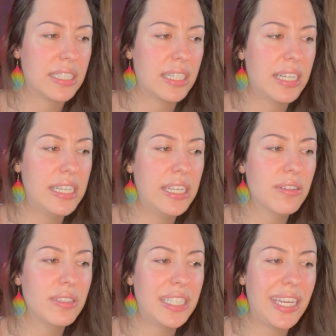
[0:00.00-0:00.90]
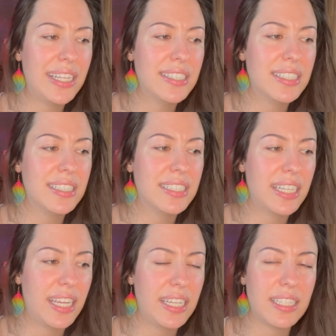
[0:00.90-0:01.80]
a nearly
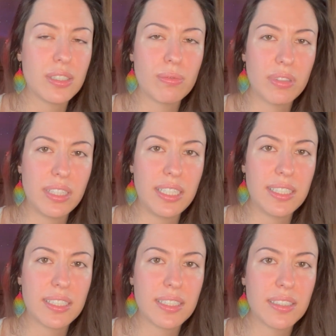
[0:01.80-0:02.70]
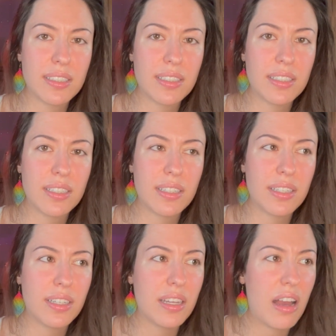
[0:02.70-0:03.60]
instantaneous release
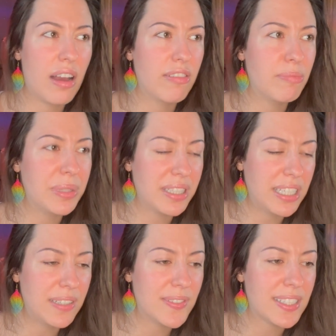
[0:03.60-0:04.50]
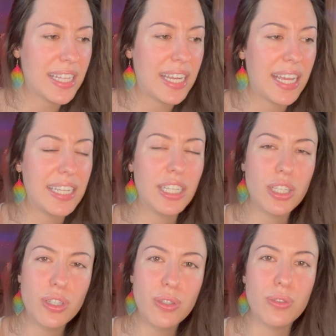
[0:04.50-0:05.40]
of beliefs that had
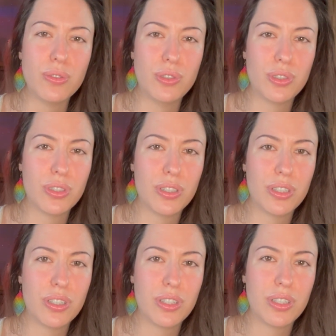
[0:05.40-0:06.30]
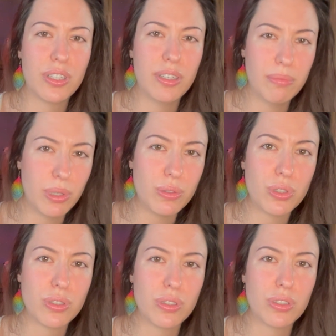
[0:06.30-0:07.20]
huge
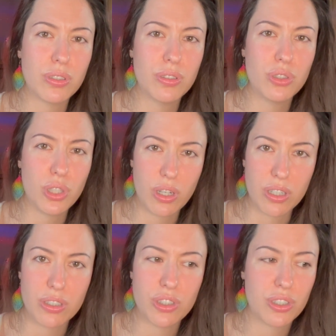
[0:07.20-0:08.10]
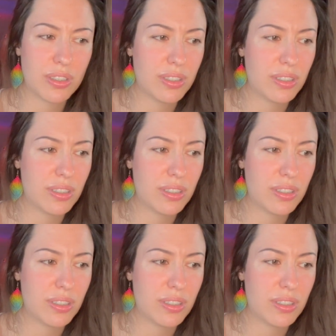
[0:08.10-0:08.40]
emotional charge,